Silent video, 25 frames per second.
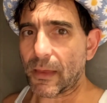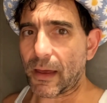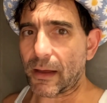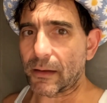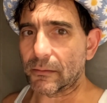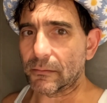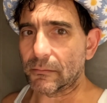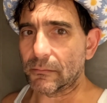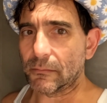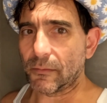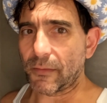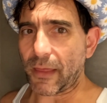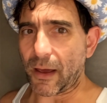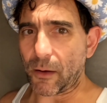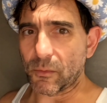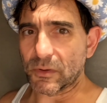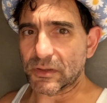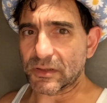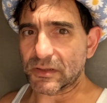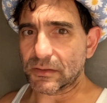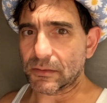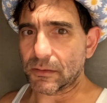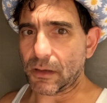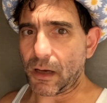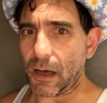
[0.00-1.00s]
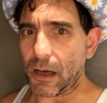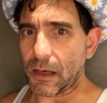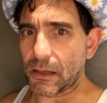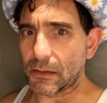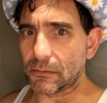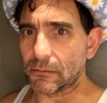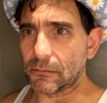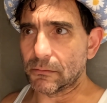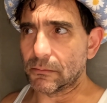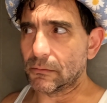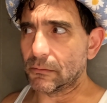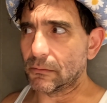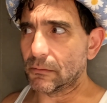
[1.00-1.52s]
That was
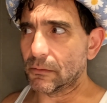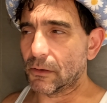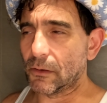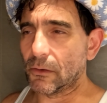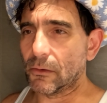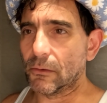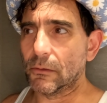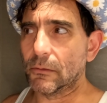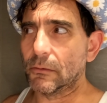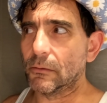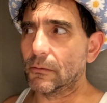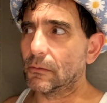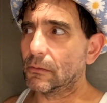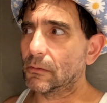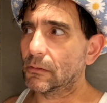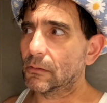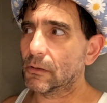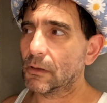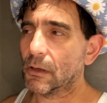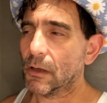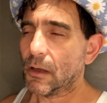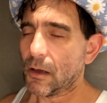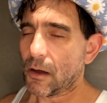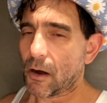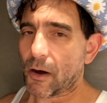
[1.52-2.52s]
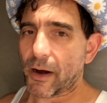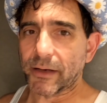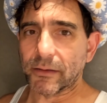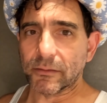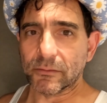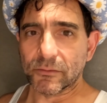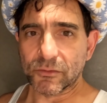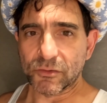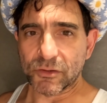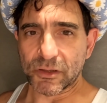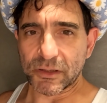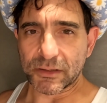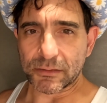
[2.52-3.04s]
hot. Oh, all right,
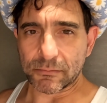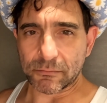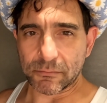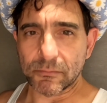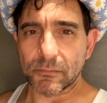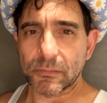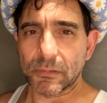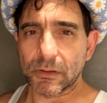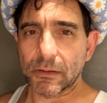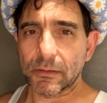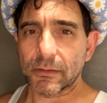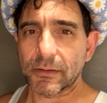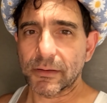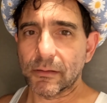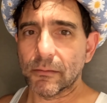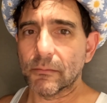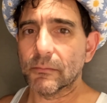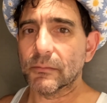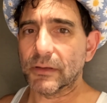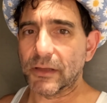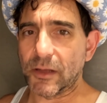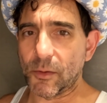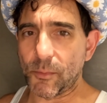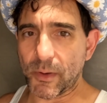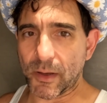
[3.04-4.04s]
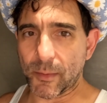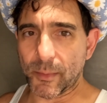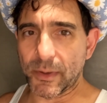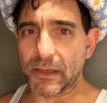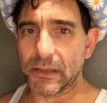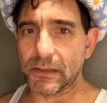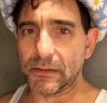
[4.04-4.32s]
just give me a